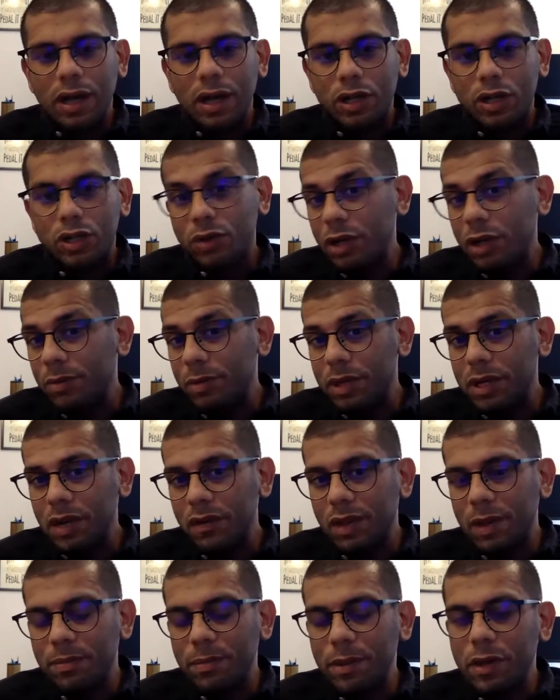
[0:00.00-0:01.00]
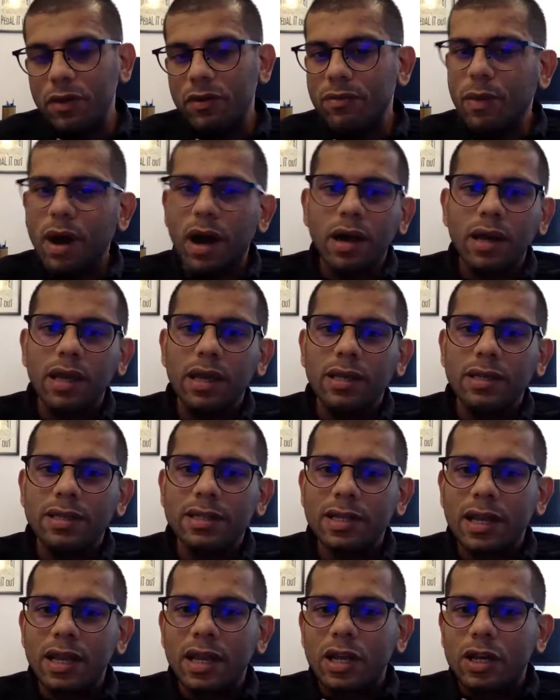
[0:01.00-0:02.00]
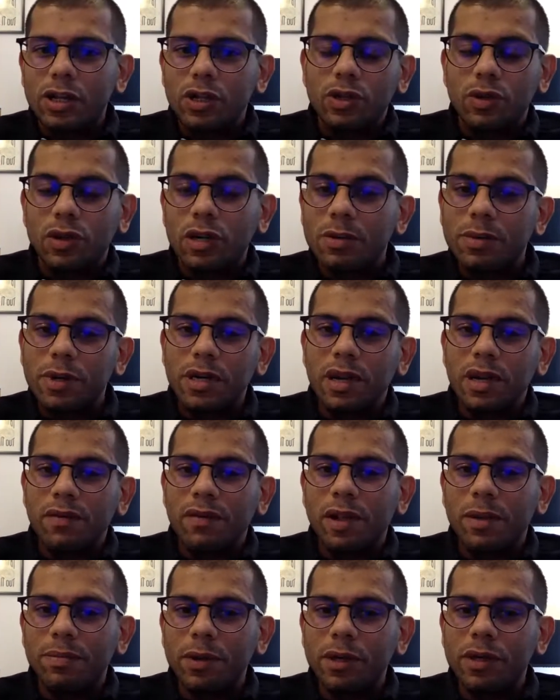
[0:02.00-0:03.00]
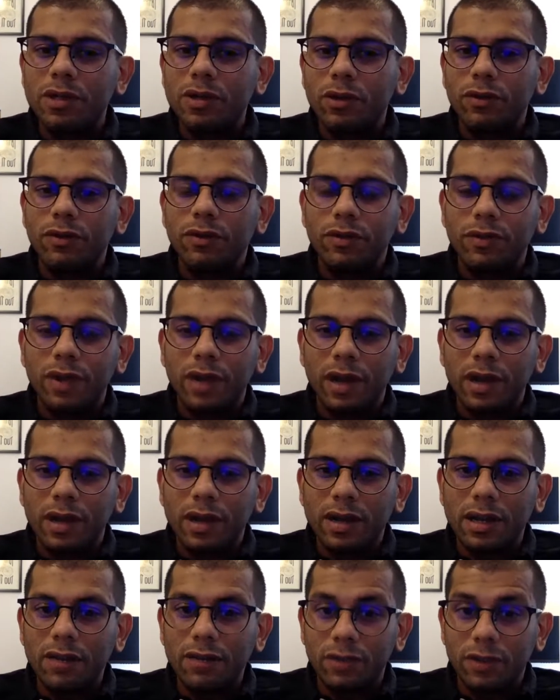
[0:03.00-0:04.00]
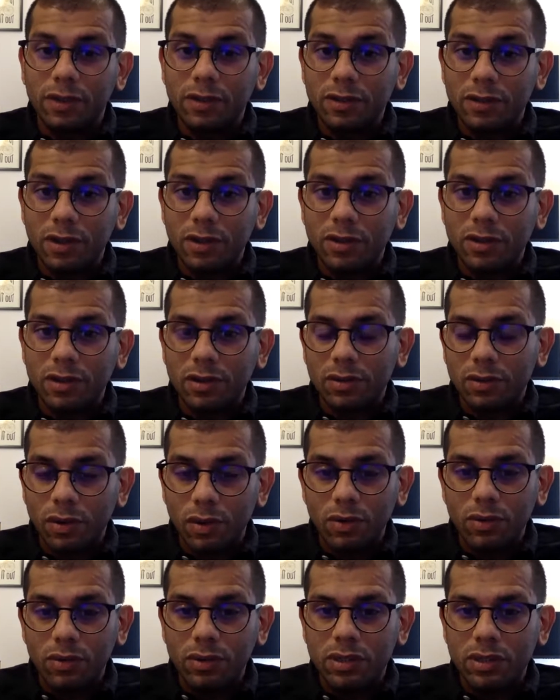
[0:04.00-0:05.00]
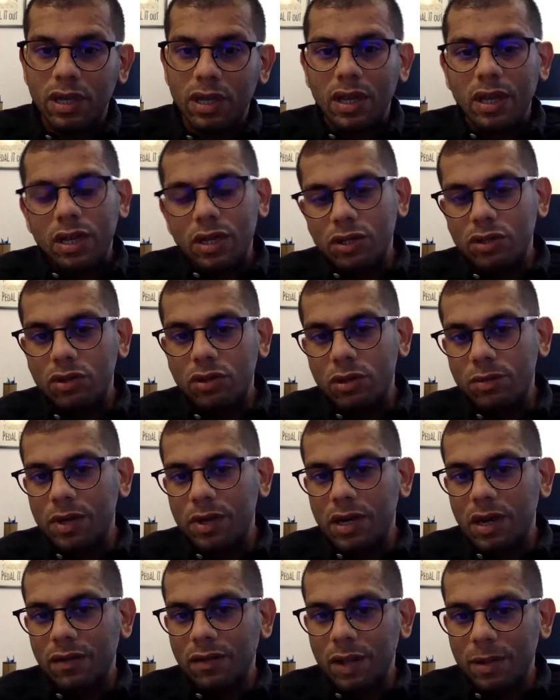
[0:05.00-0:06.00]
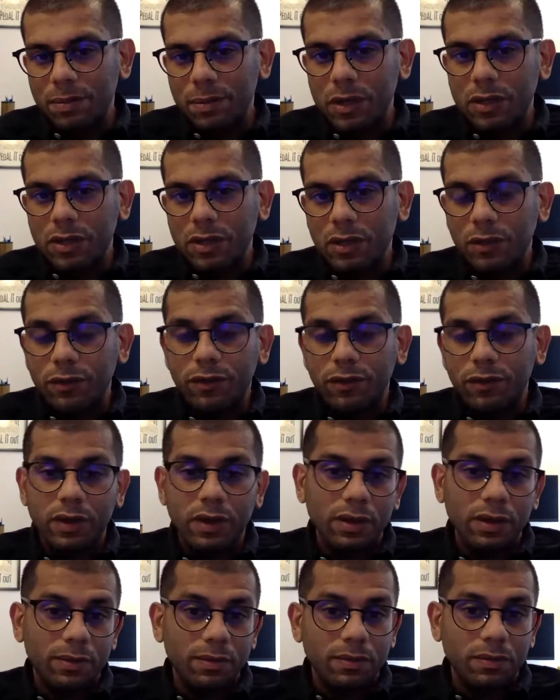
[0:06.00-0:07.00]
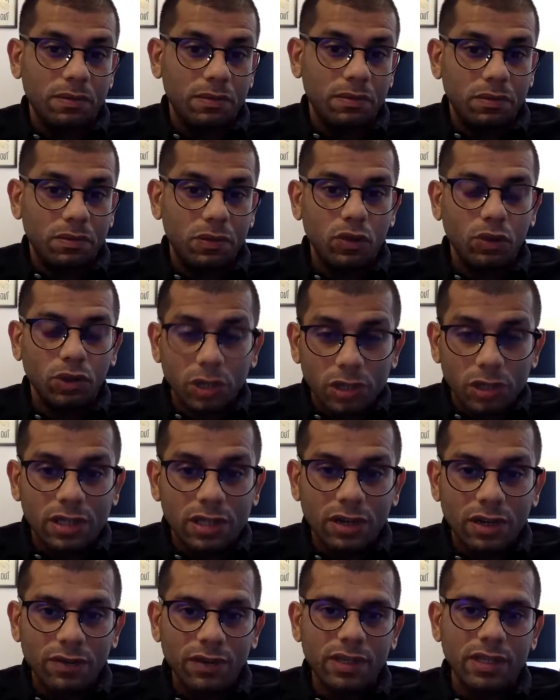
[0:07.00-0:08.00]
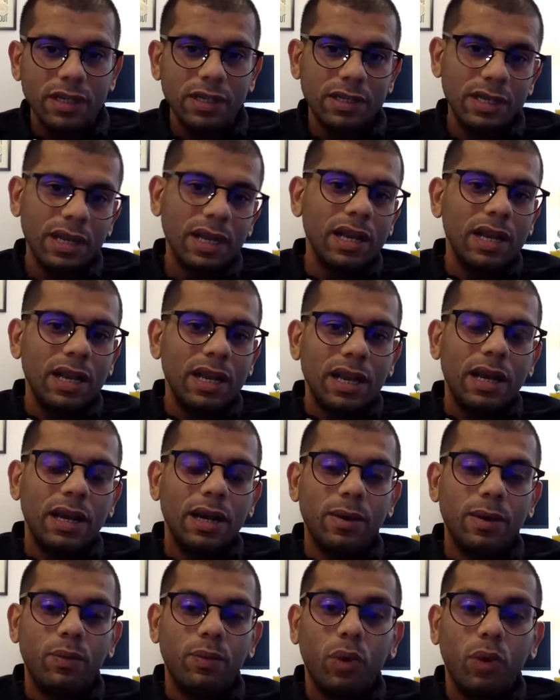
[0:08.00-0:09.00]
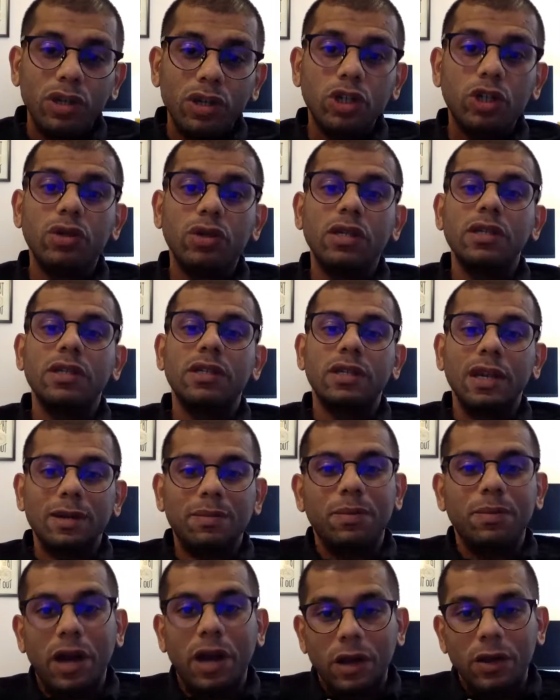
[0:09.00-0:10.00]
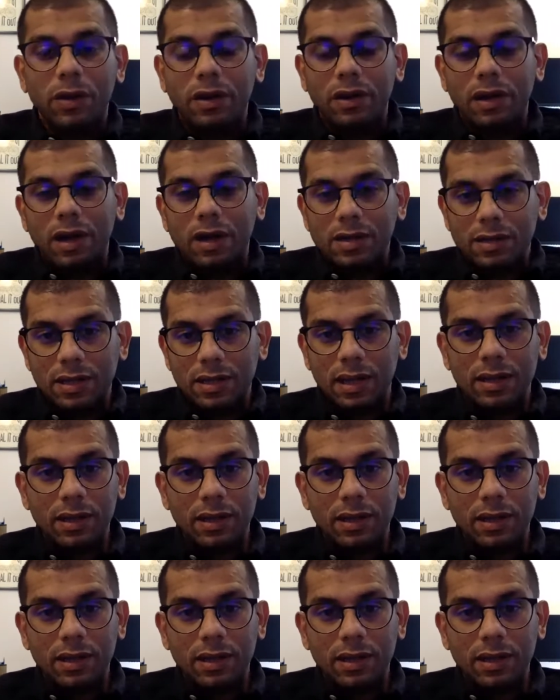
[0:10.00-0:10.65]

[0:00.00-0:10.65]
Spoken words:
Should it be development of markets? Should it be development of infrastructure and roads? Should it be development of social services? What should the state prioritize?